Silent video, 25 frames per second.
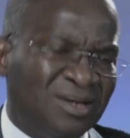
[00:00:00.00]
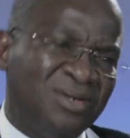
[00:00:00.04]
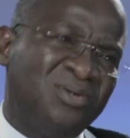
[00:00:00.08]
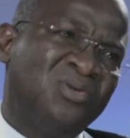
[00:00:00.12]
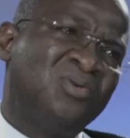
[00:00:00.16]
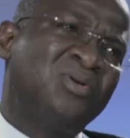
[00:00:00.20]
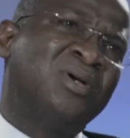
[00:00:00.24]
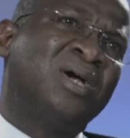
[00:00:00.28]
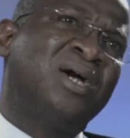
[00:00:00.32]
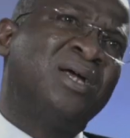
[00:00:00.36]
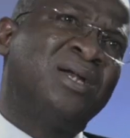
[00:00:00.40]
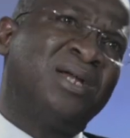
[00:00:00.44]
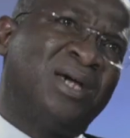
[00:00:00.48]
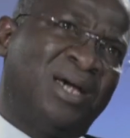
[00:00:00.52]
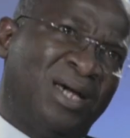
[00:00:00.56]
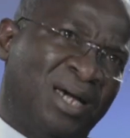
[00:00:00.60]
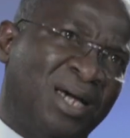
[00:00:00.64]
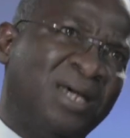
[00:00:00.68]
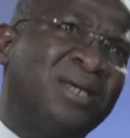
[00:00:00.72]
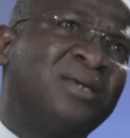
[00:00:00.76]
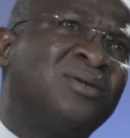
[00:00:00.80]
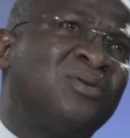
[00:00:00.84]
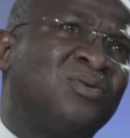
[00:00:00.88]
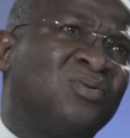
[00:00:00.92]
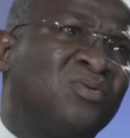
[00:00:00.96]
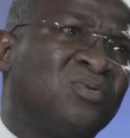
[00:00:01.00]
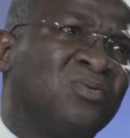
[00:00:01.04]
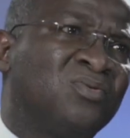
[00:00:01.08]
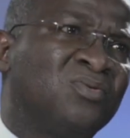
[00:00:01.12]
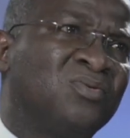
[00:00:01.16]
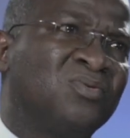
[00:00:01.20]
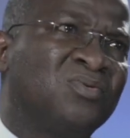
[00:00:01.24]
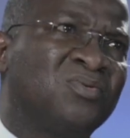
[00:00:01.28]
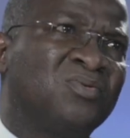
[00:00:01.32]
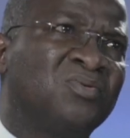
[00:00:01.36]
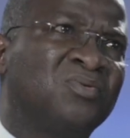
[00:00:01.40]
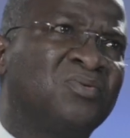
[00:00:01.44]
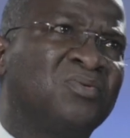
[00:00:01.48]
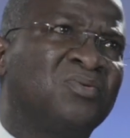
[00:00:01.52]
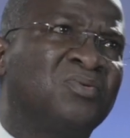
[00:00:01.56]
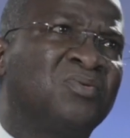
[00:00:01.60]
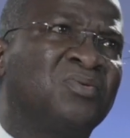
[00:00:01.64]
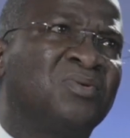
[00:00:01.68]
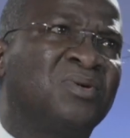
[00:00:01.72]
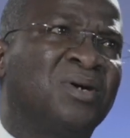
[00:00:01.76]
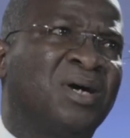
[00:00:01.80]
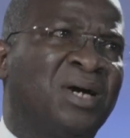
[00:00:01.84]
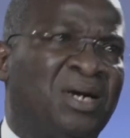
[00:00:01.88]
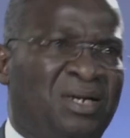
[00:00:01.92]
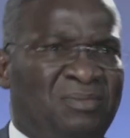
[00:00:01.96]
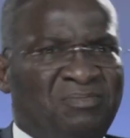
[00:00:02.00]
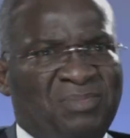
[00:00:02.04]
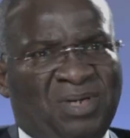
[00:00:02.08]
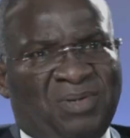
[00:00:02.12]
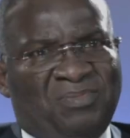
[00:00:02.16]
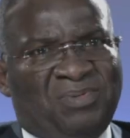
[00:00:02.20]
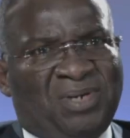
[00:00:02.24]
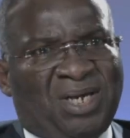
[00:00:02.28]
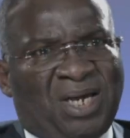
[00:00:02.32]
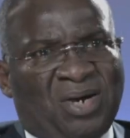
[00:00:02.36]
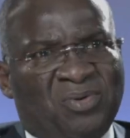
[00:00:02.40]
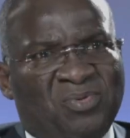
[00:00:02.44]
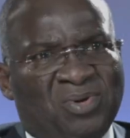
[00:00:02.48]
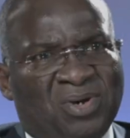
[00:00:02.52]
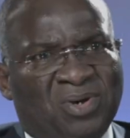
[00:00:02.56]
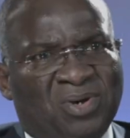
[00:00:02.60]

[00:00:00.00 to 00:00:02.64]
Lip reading: You can argue, and maybe I will